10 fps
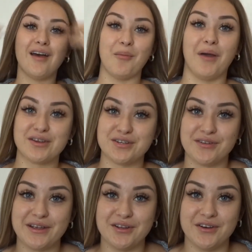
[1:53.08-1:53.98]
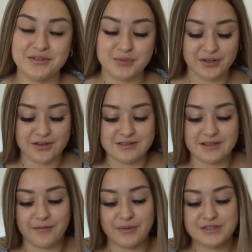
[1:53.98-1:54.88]
I'm actually really nervous because
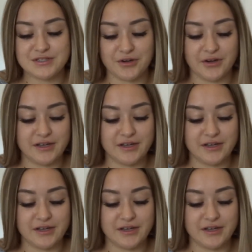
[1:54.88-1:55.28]
I've been so